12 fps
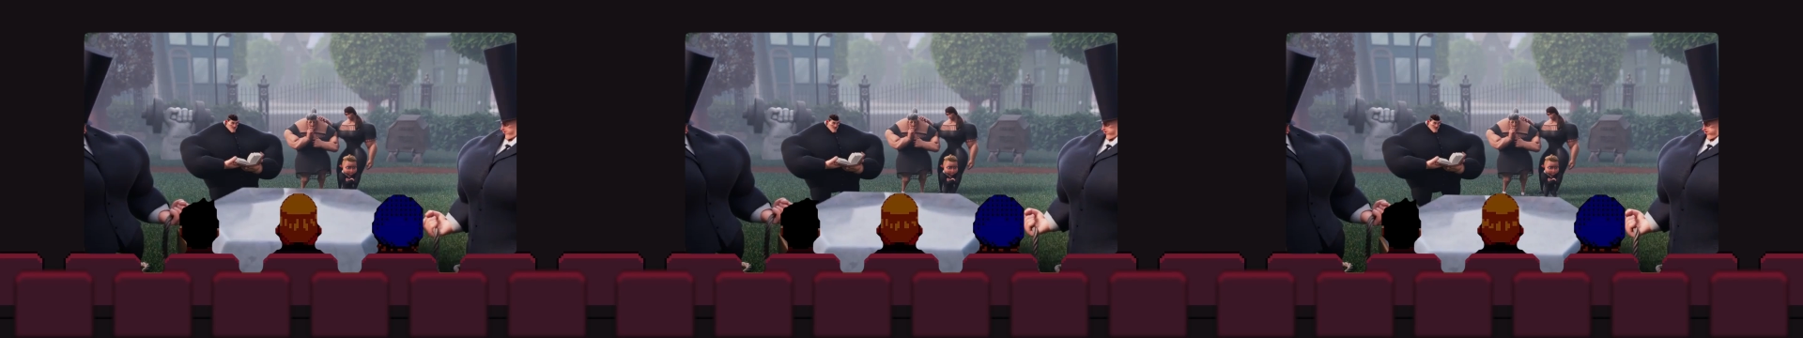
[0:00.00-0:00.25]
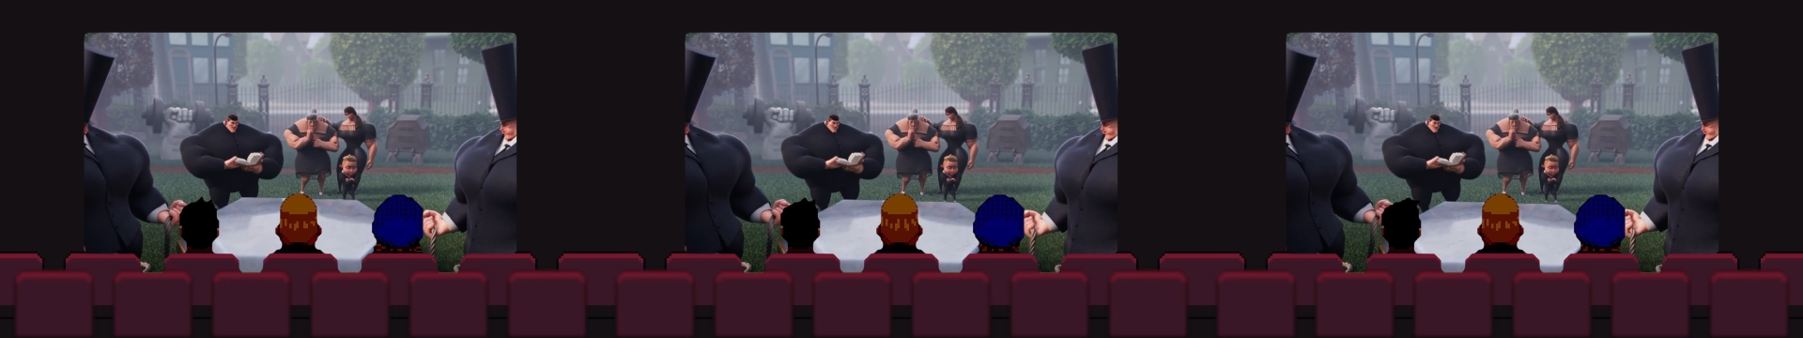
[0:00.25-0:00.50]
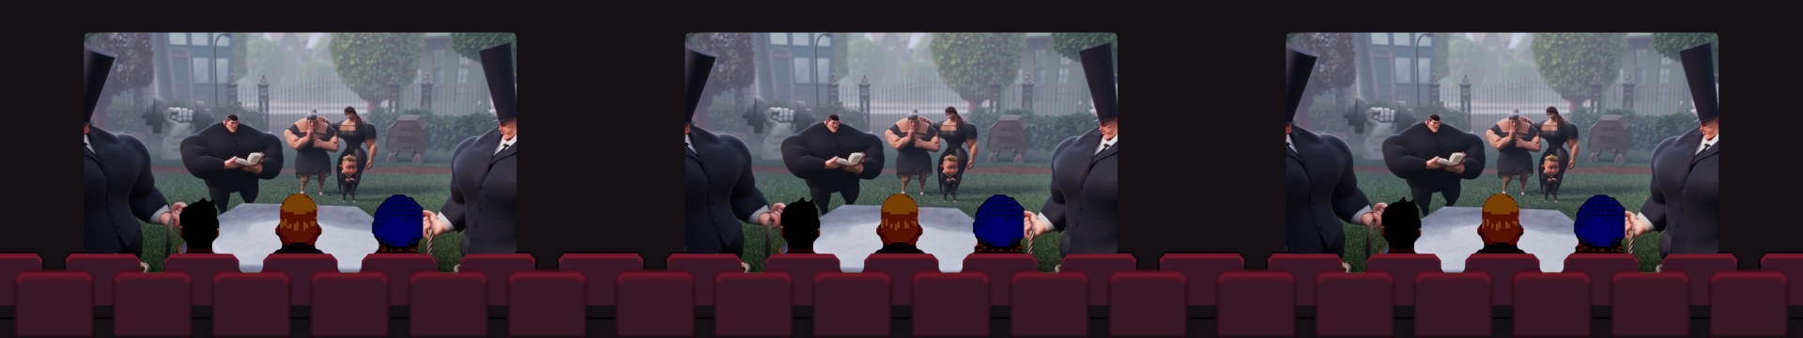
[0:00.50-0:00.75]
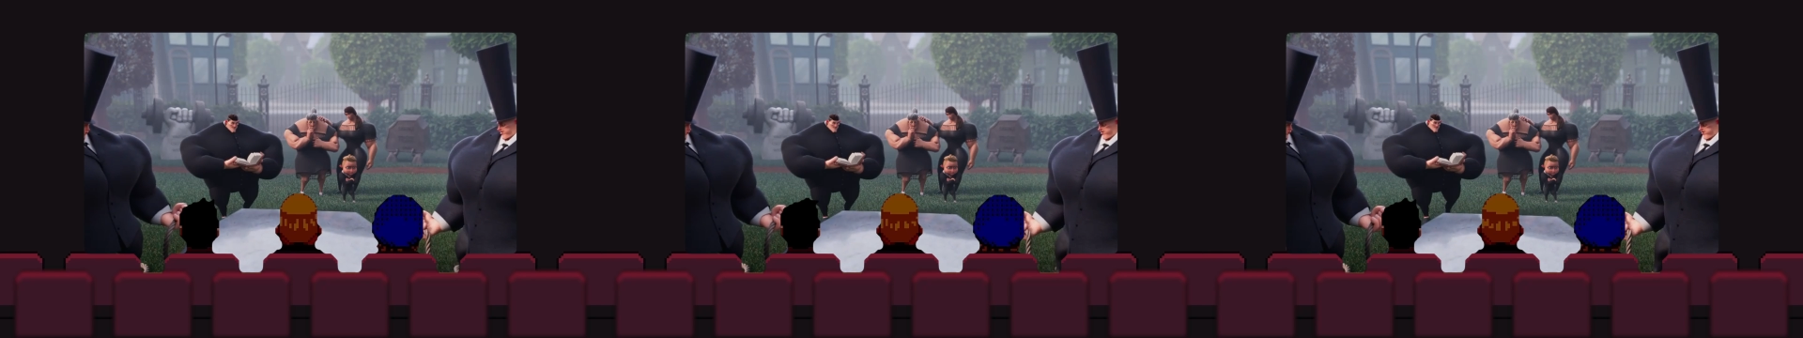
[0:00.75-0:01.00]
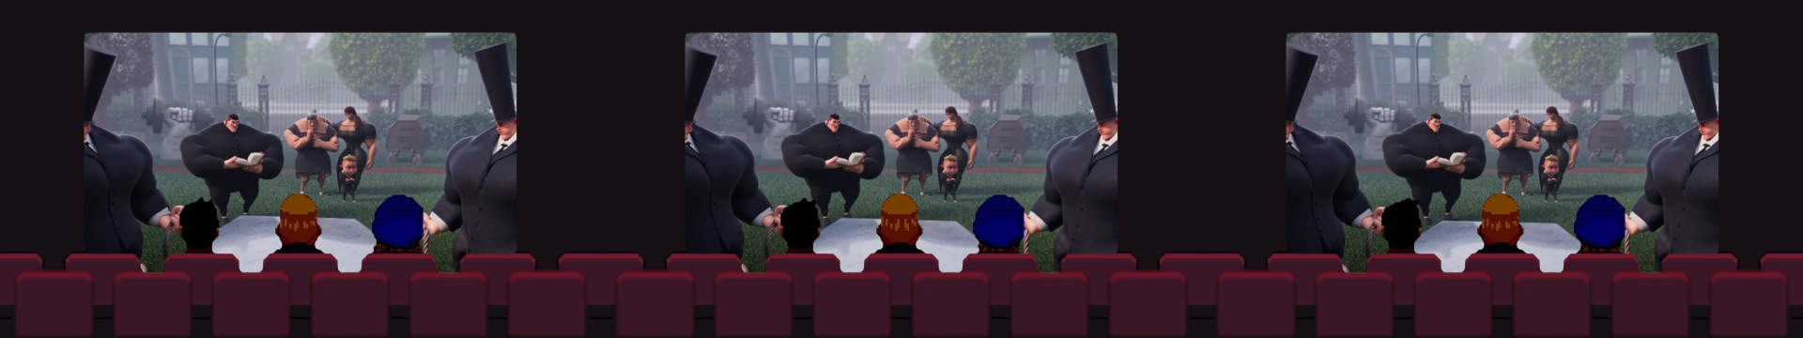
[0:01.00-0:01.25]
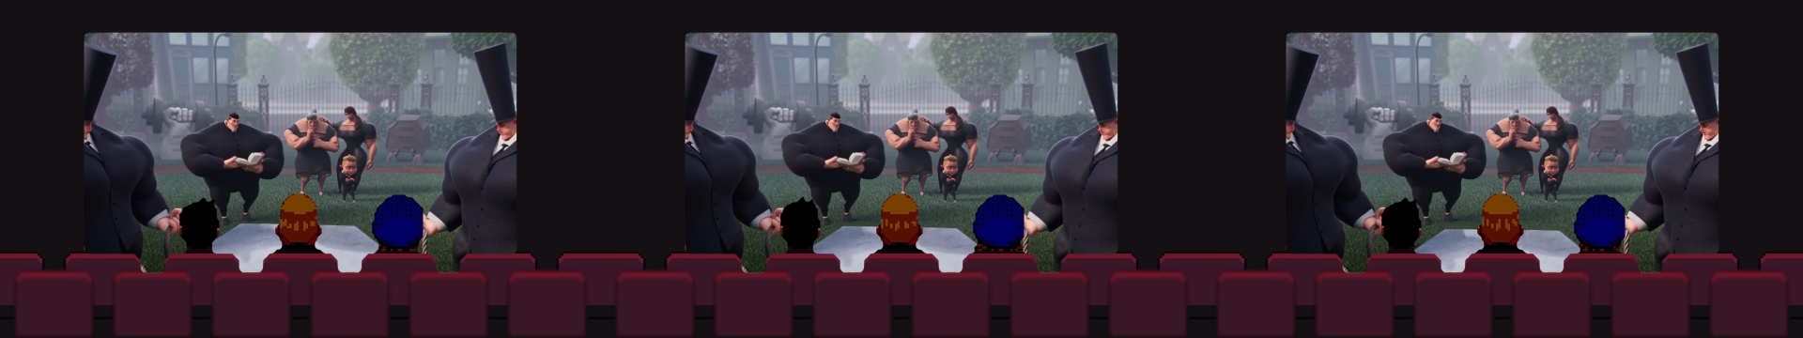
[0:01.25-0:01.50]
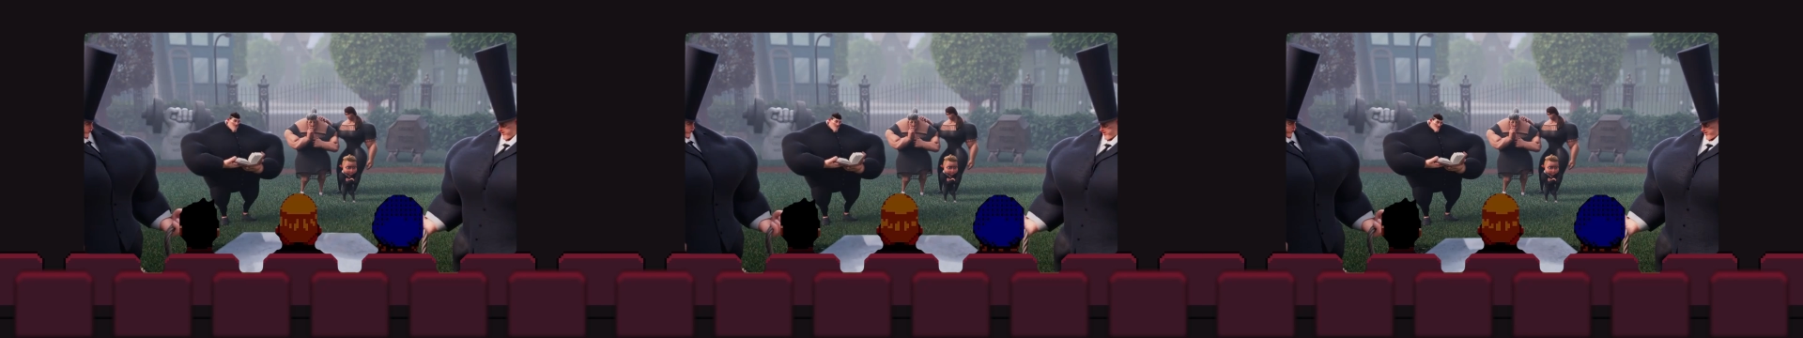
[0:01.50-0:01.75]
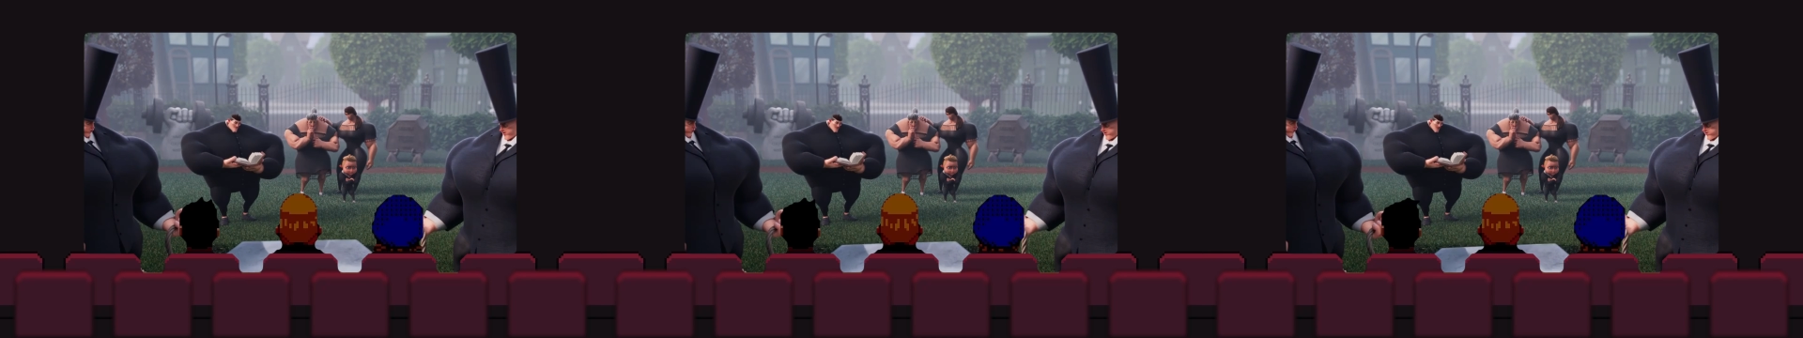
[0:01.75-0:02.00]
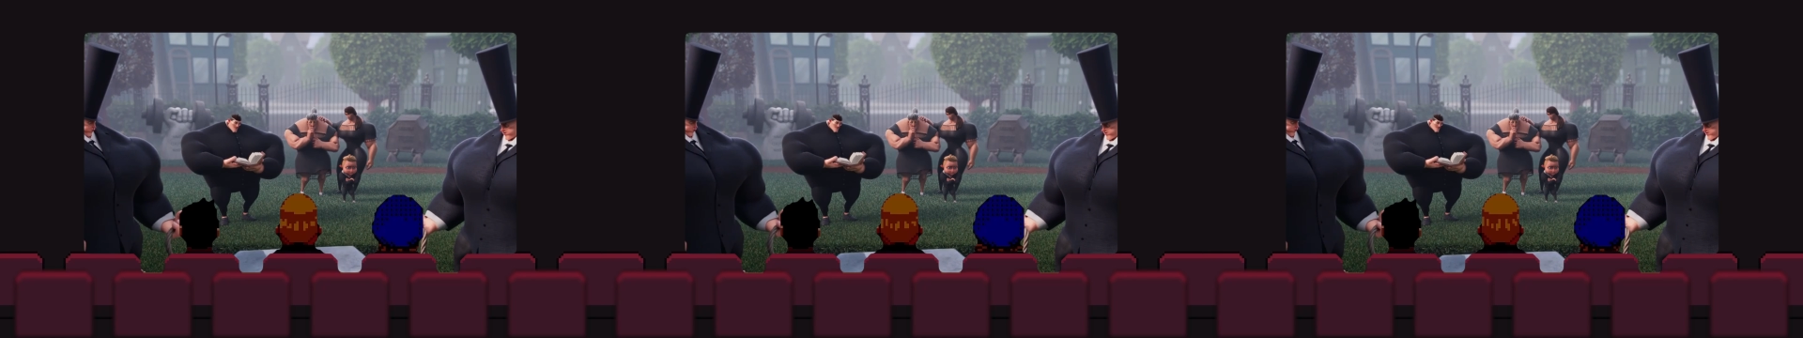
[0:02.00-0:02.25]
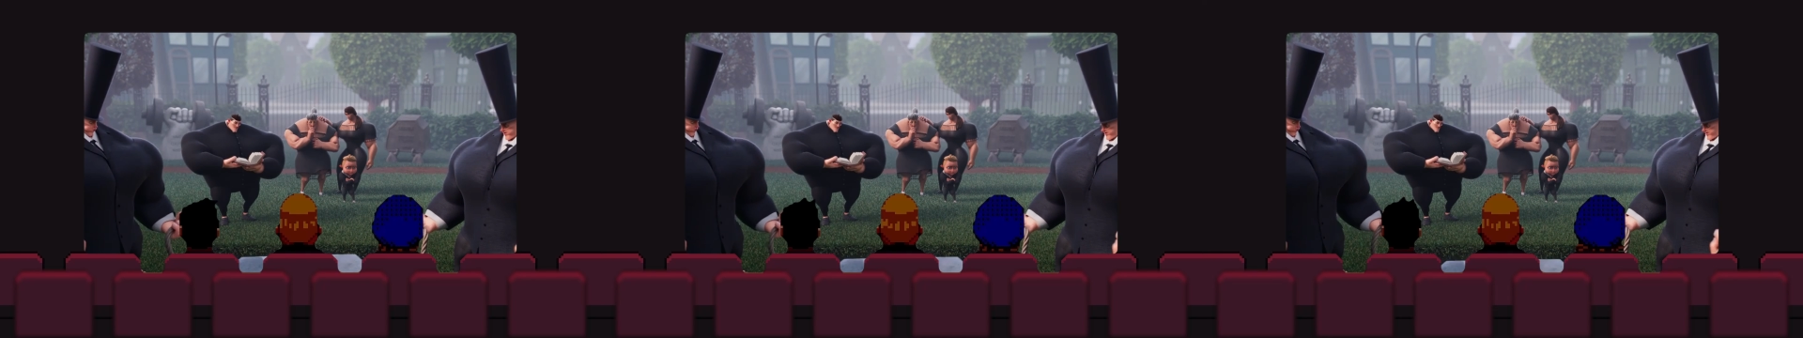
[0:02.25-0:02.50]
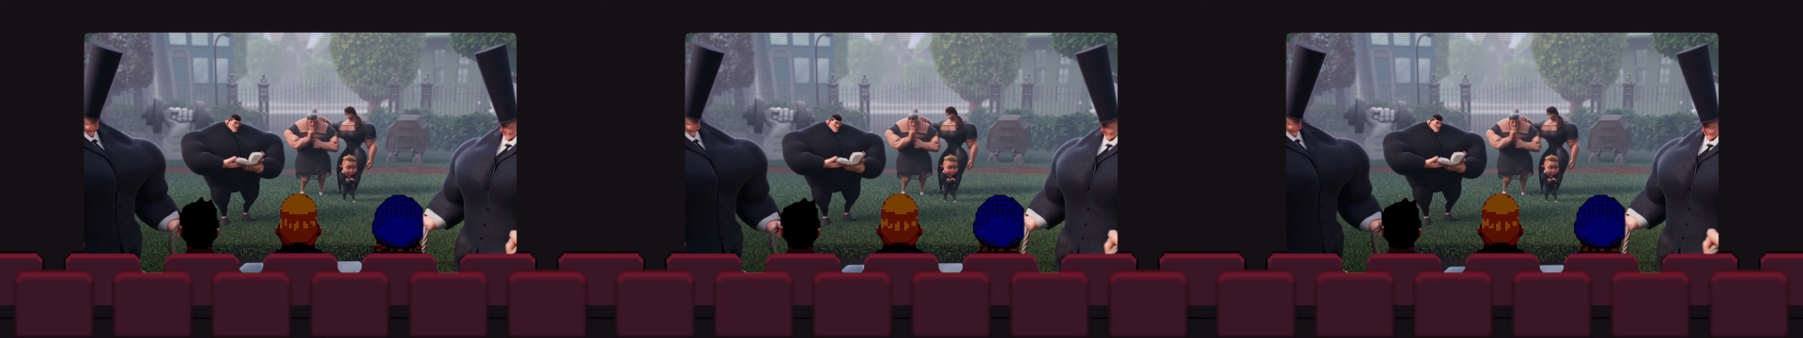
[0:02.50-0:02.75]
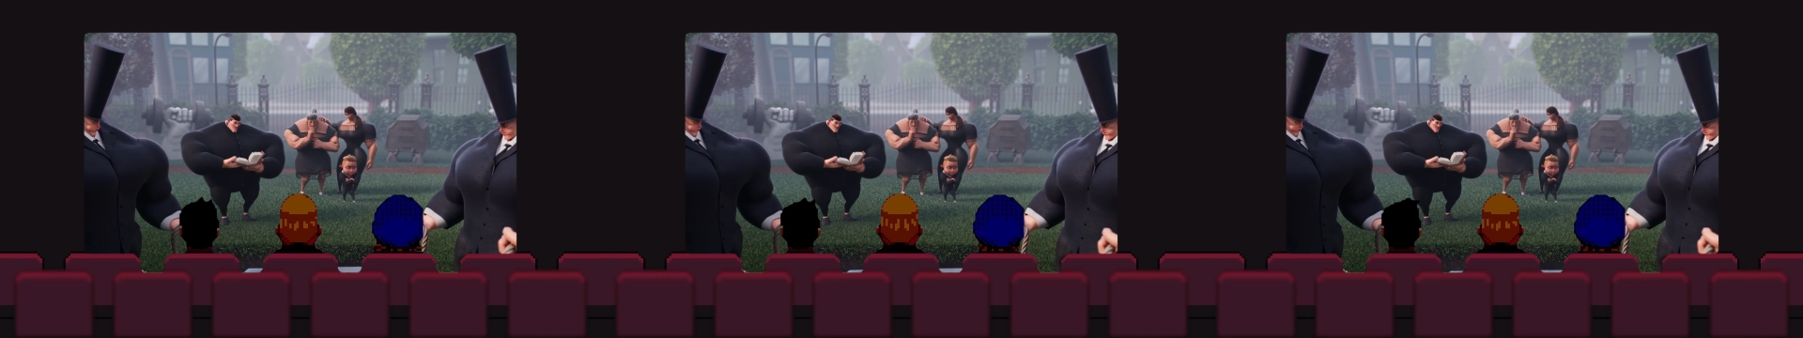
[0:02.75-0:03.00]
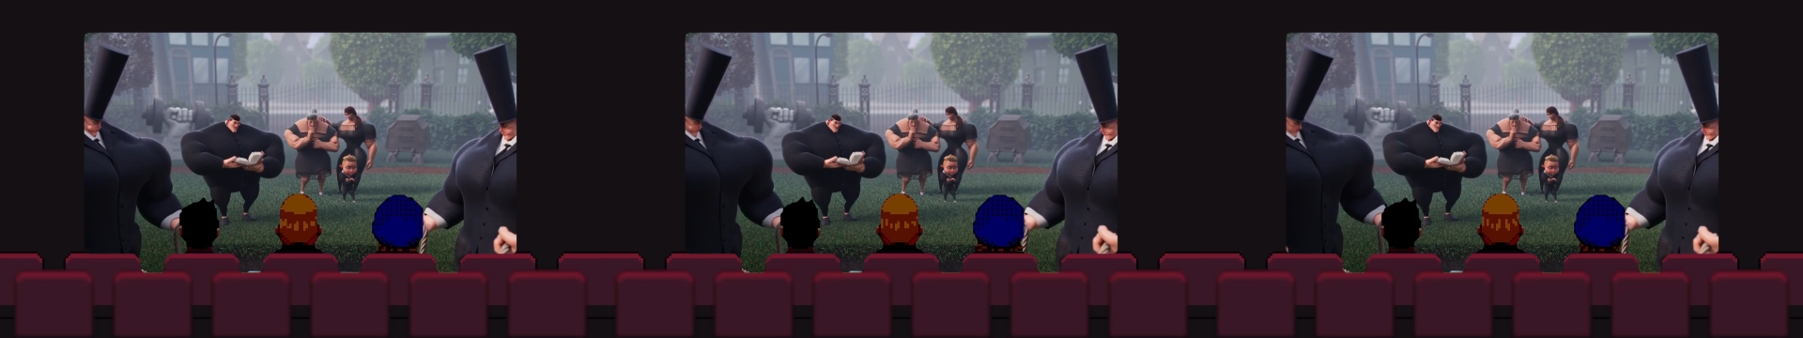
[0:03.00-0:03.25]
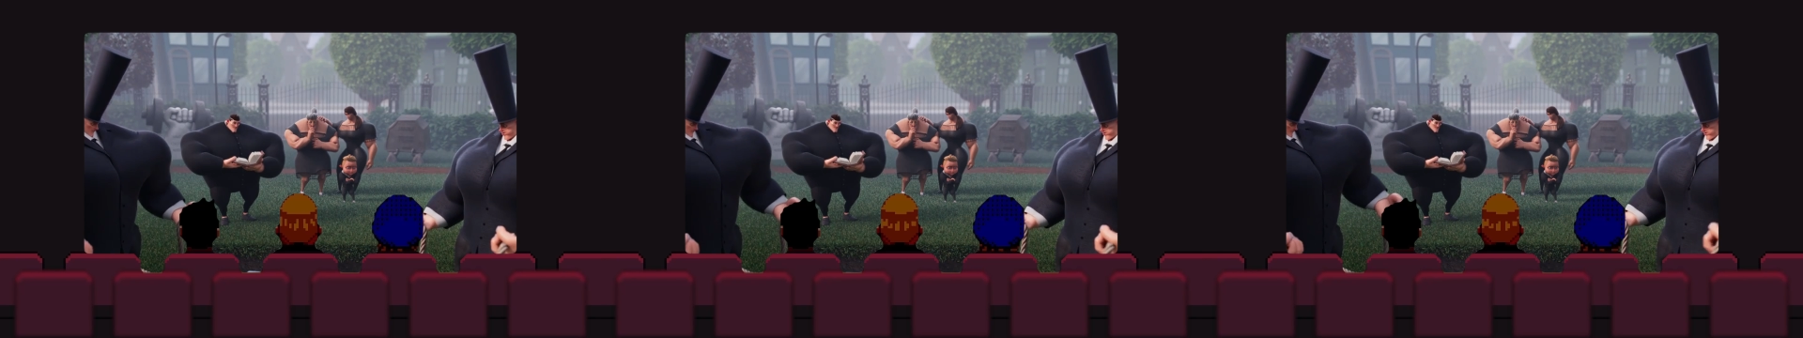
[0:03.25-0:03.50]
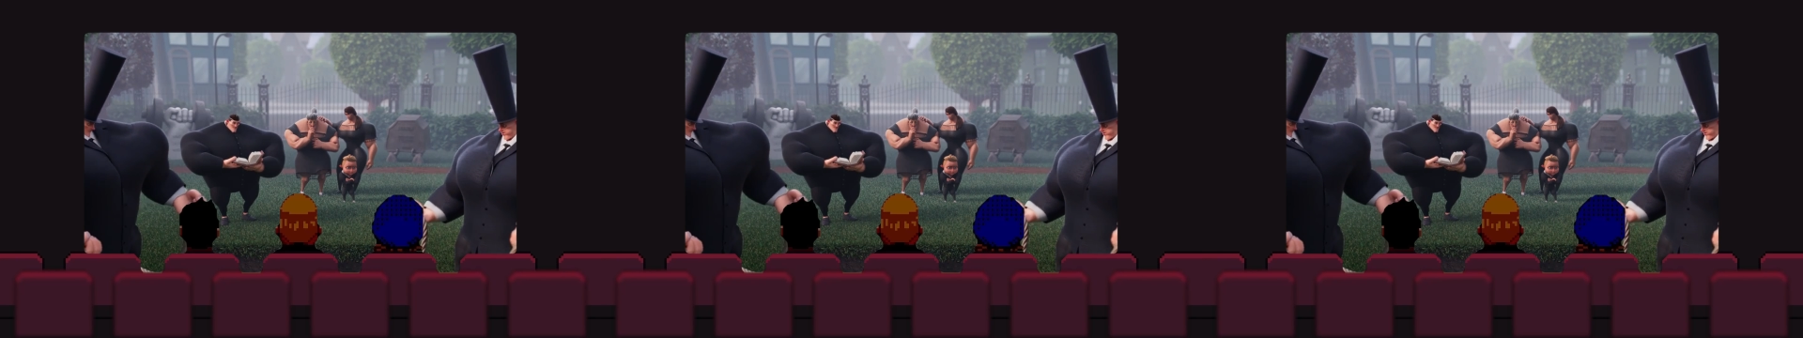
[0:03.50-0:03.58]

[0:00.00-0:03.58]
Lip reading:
Nobody's mouth can be seen.